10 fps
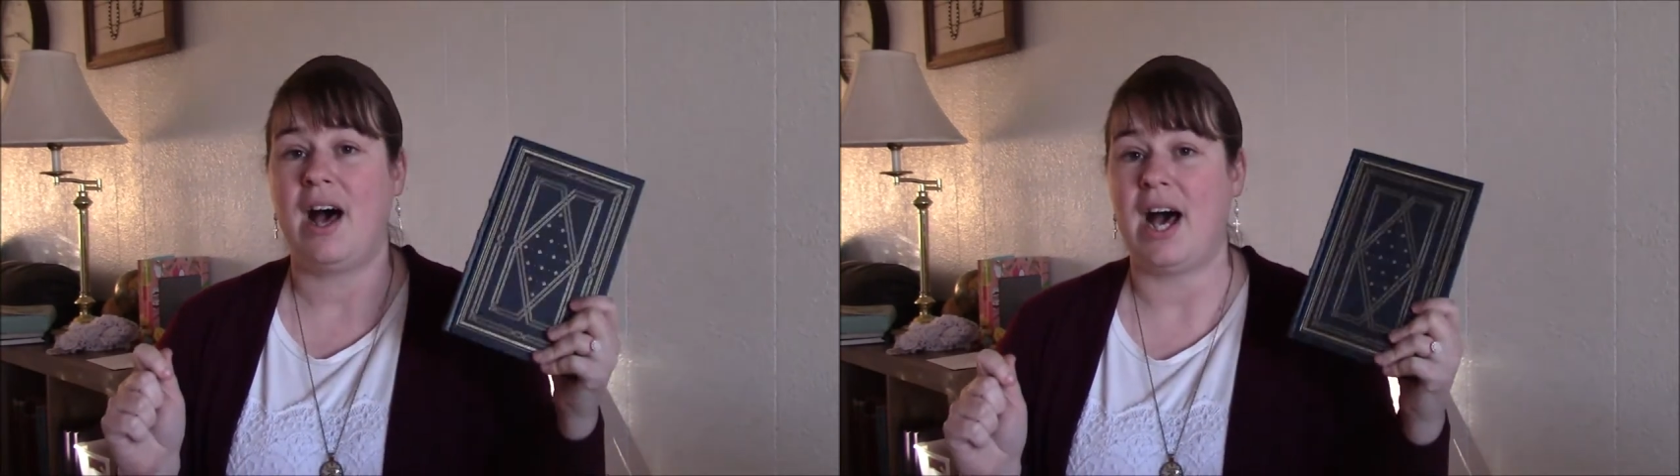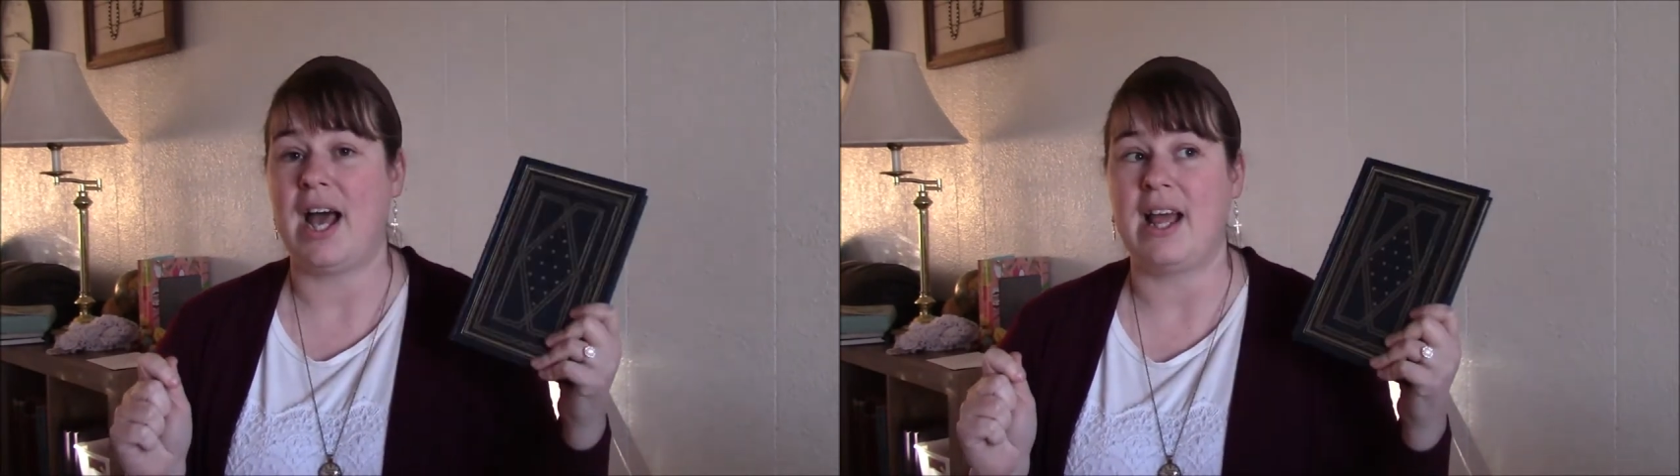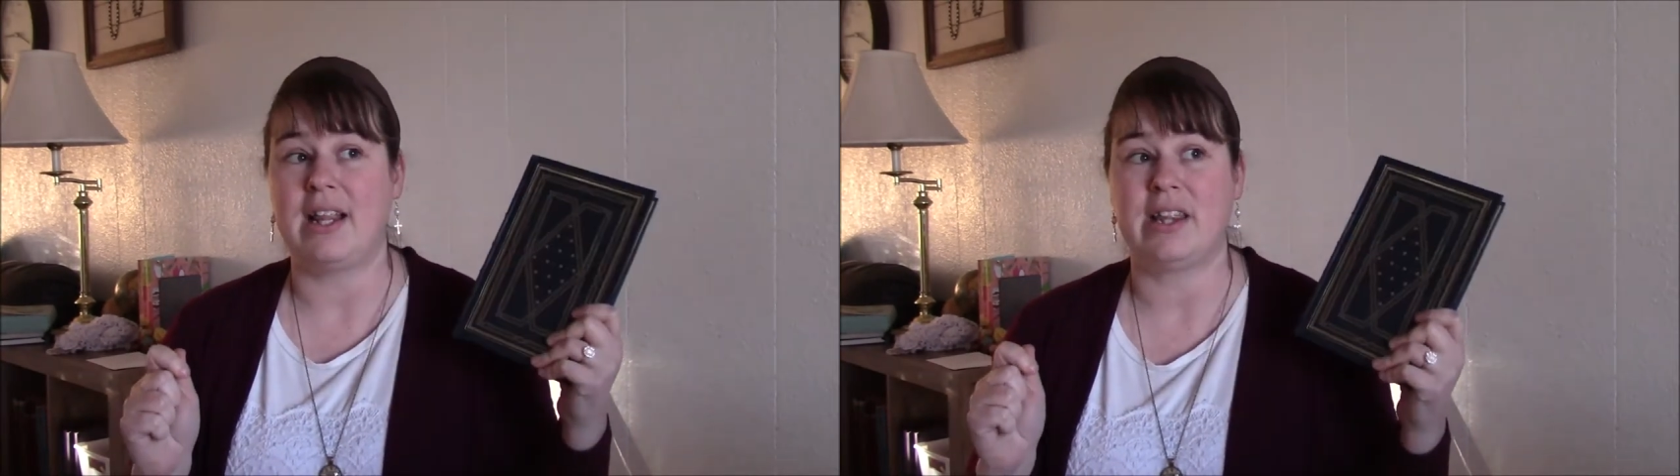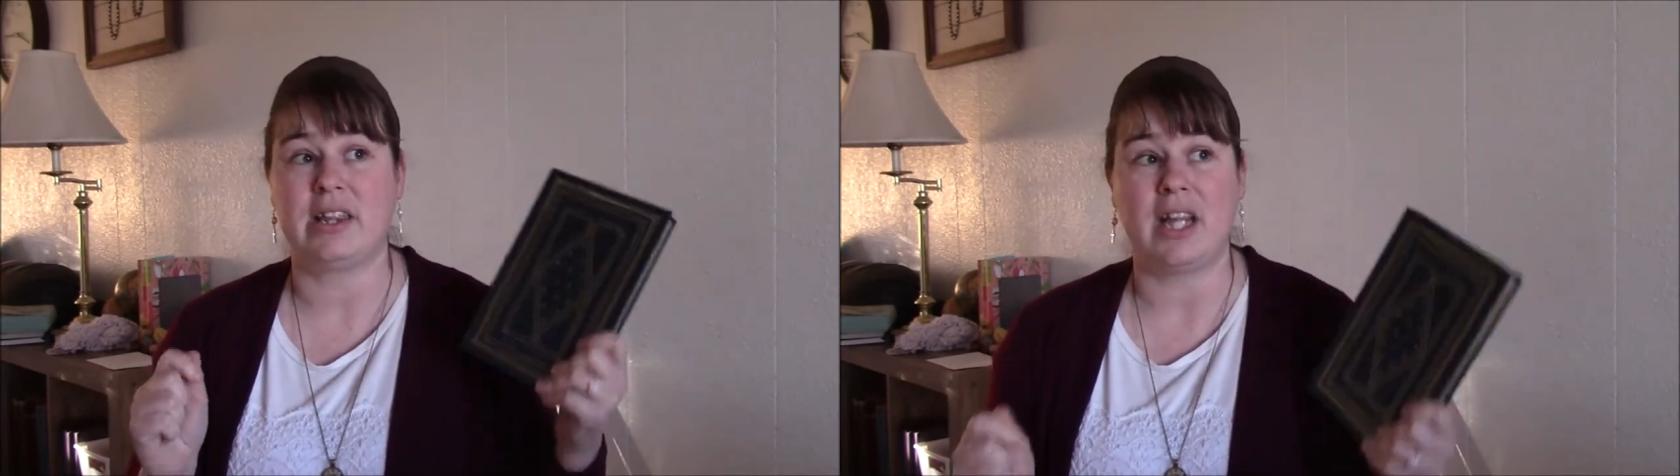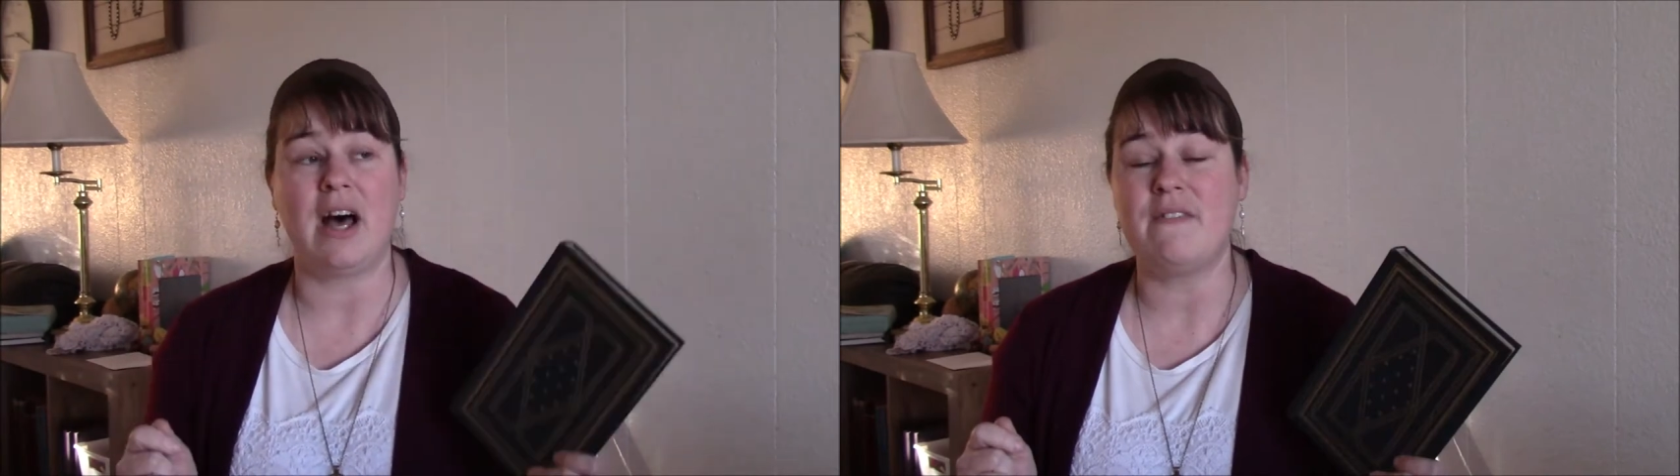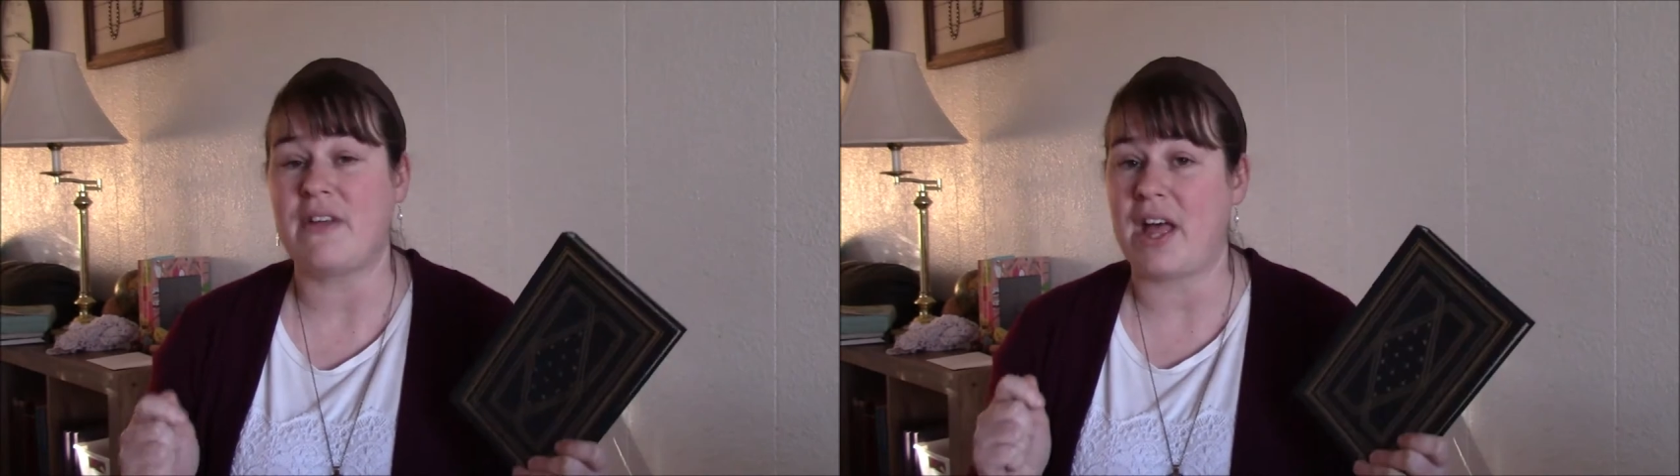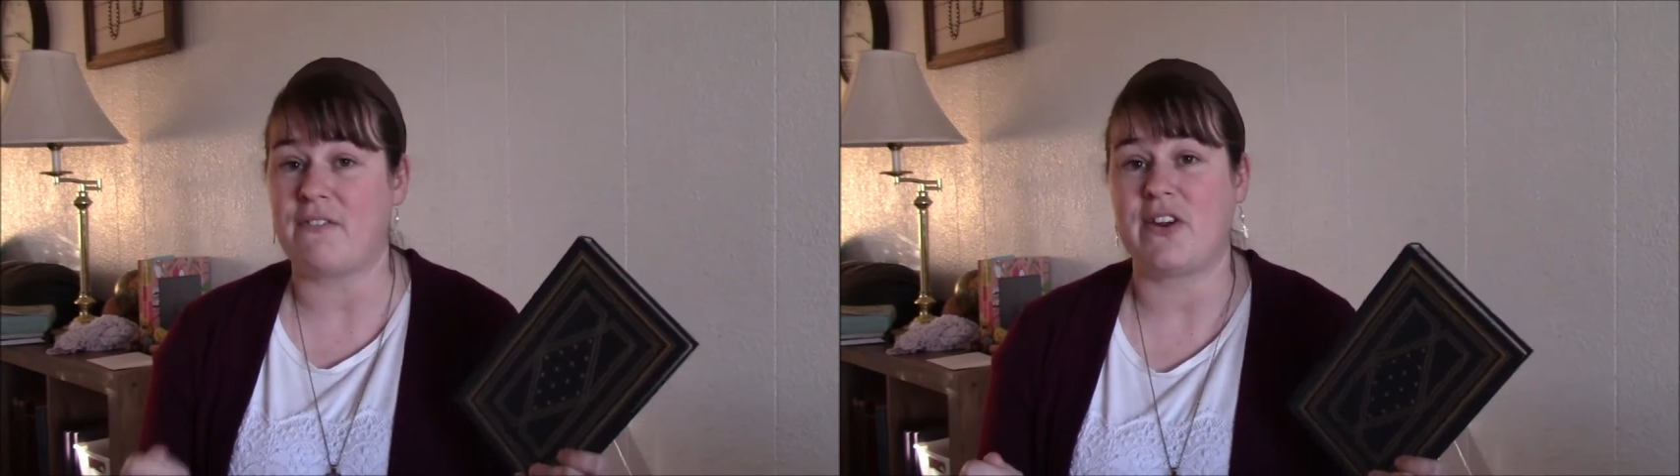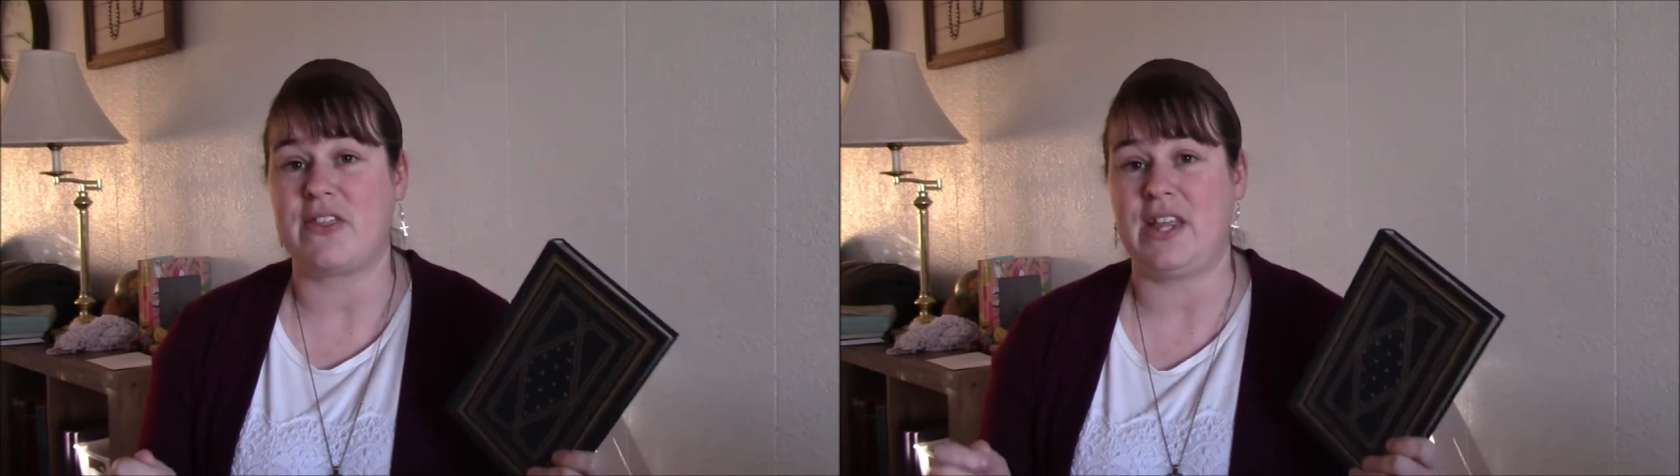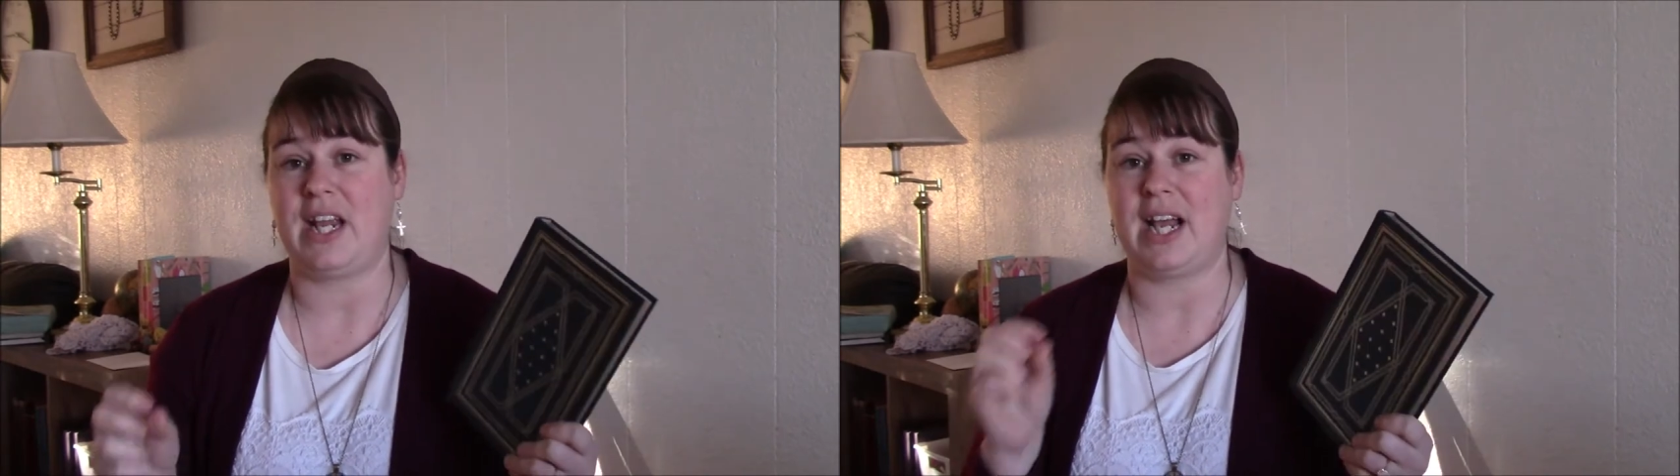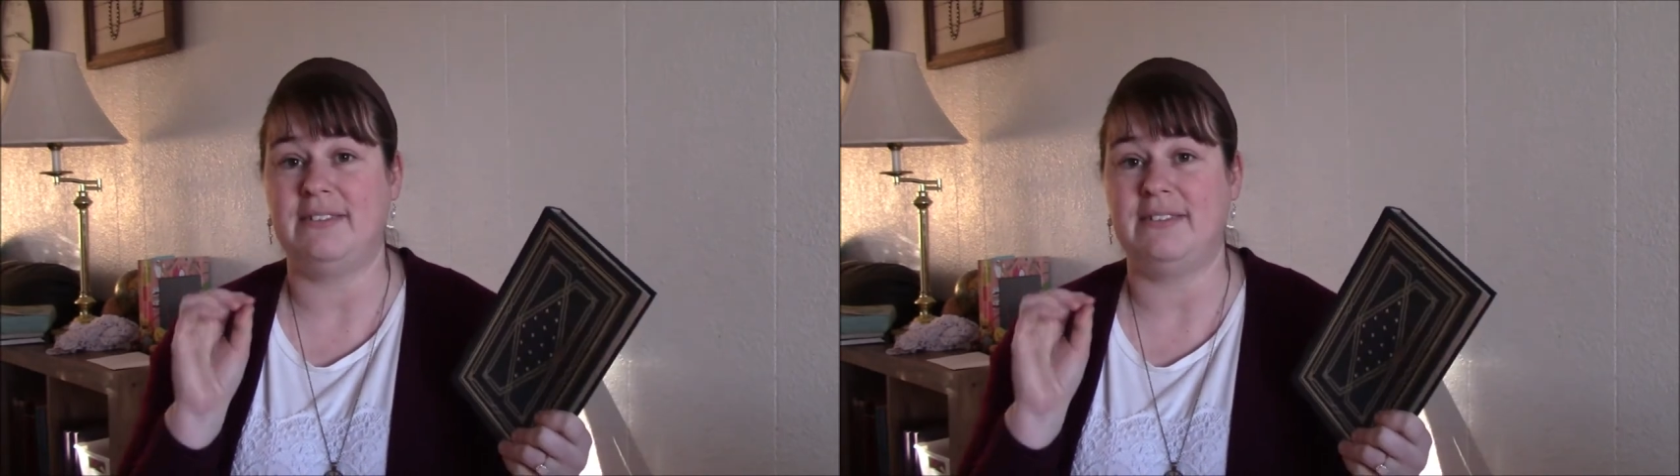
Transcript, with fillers: I love everything